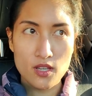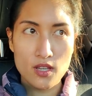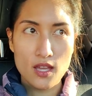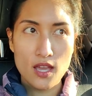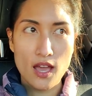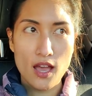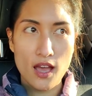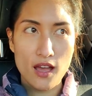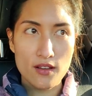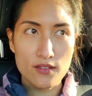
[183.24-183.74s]

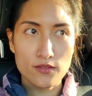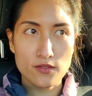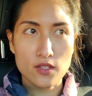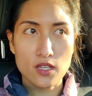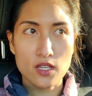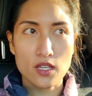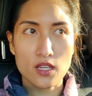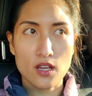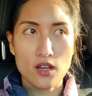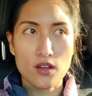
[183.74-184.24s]

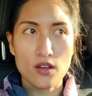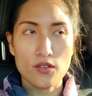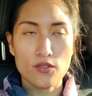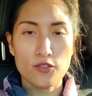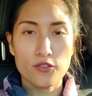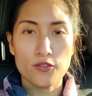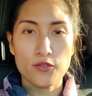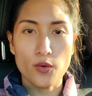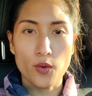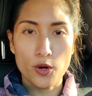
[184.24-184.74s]
having
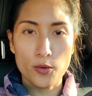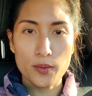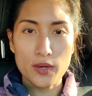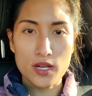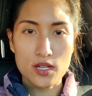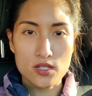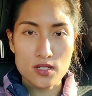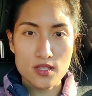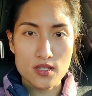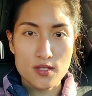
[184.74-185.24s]
4
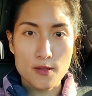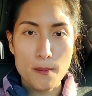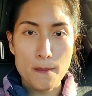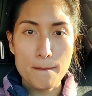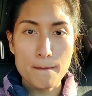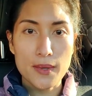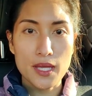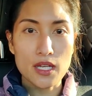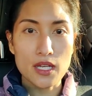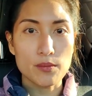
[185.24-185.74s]
patients
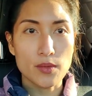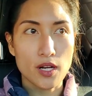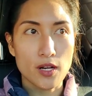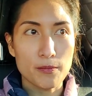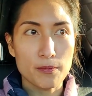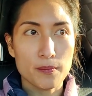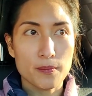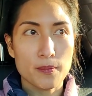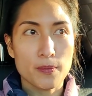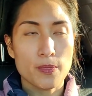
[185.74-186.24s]

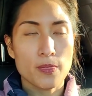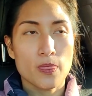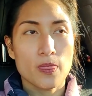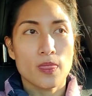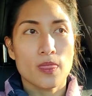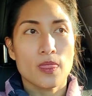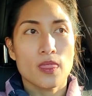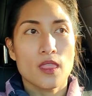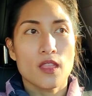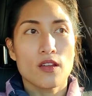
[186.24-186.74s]
minimum,
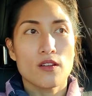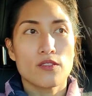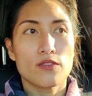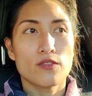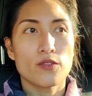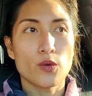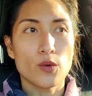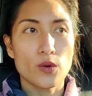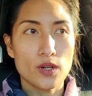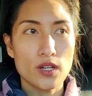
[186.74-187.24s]

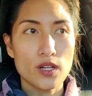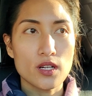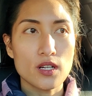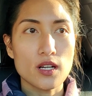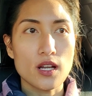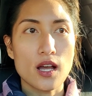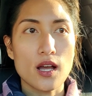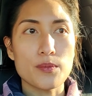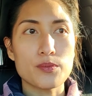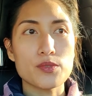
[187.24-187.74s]
4
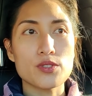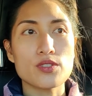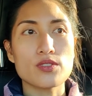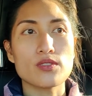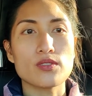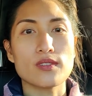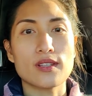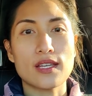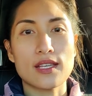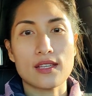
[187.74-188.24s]
up
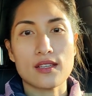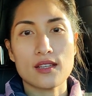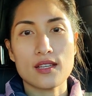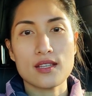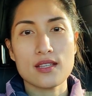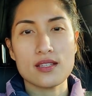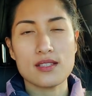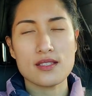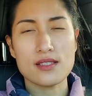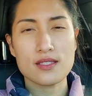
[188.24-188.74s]
to like
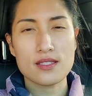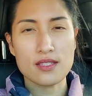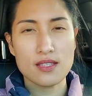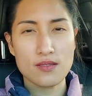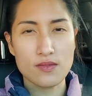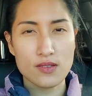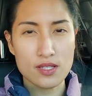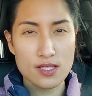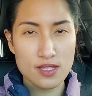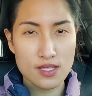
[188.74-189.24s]

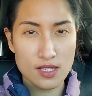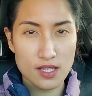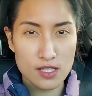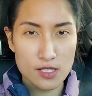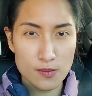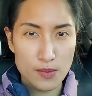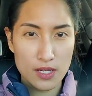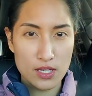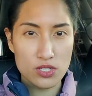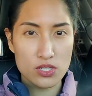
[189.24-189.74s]
even 6
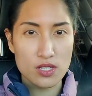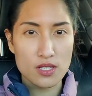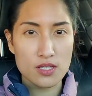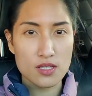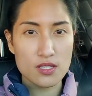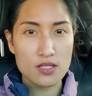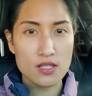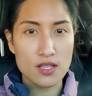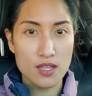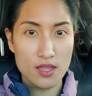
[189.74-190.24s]

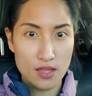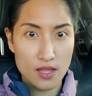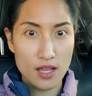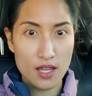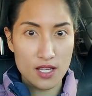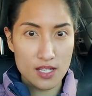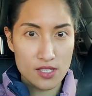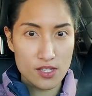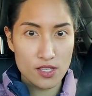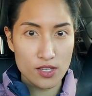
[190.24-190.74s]
patients in the
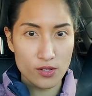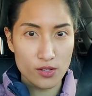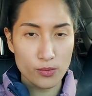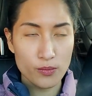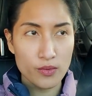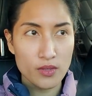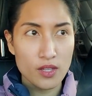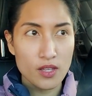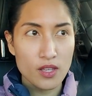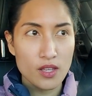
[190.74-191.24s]
ICU.
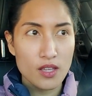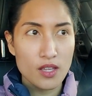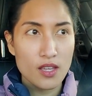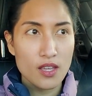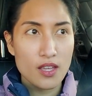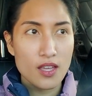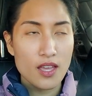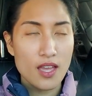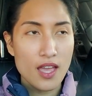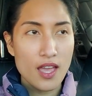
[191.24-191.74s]

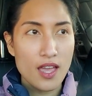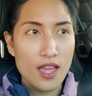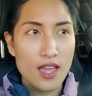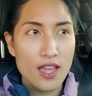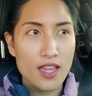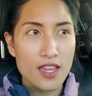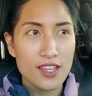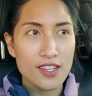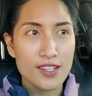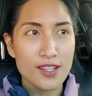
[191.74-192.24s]

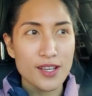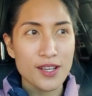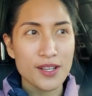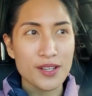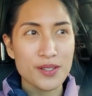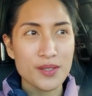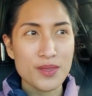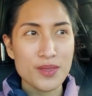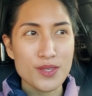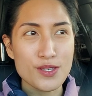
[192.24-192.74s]
And
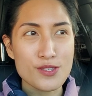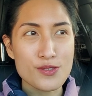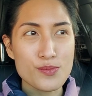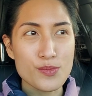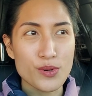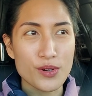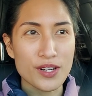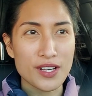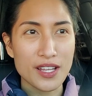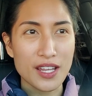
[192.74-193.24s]
this
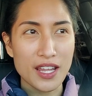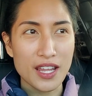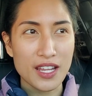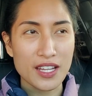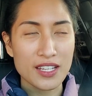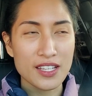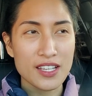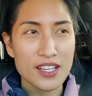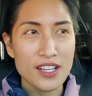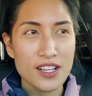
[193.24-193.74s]

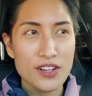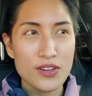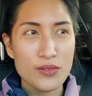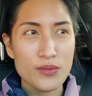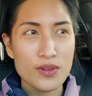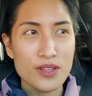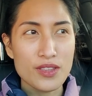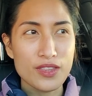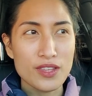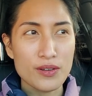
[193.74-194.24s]
morning
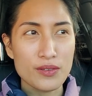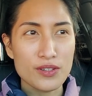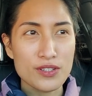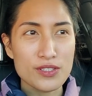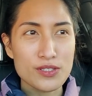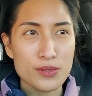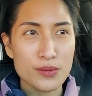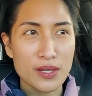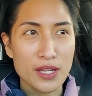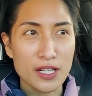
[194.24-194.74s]
when they were
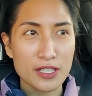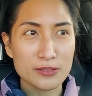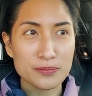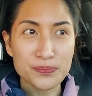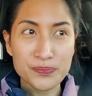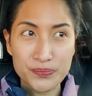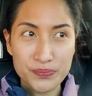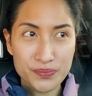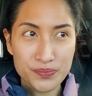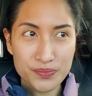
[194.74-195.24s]
doing
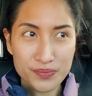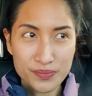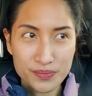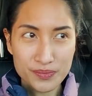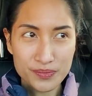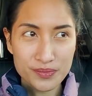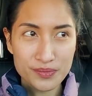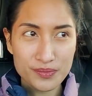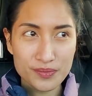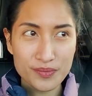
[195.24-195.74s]

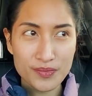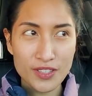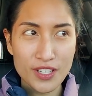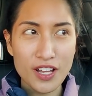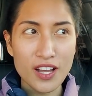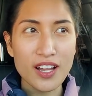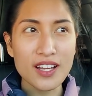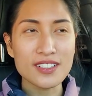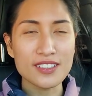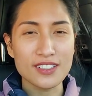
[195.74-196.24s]

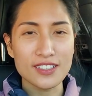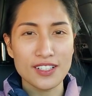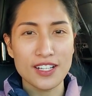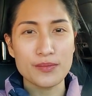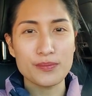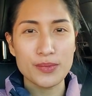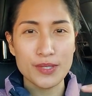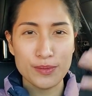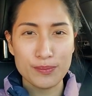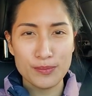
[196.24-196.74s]
huddle
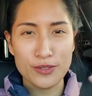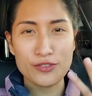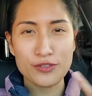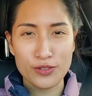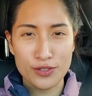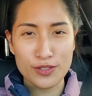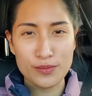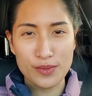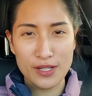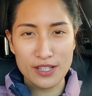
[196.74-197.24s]

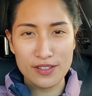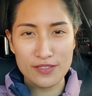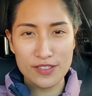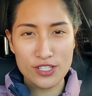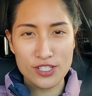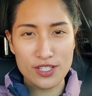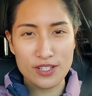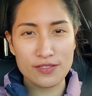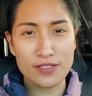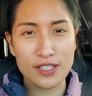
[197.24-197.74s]
before the beginning of the
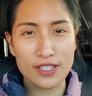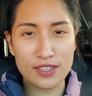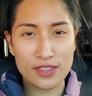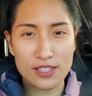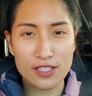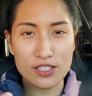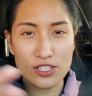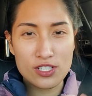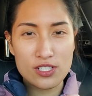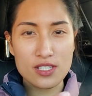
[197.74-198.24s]
shift, like
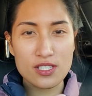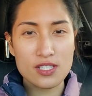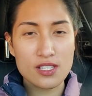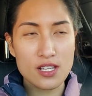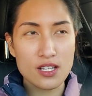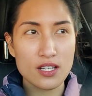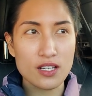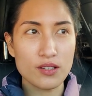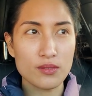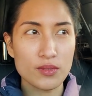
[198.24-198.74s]
the nurses
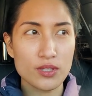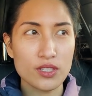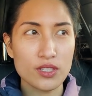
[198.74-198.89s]
are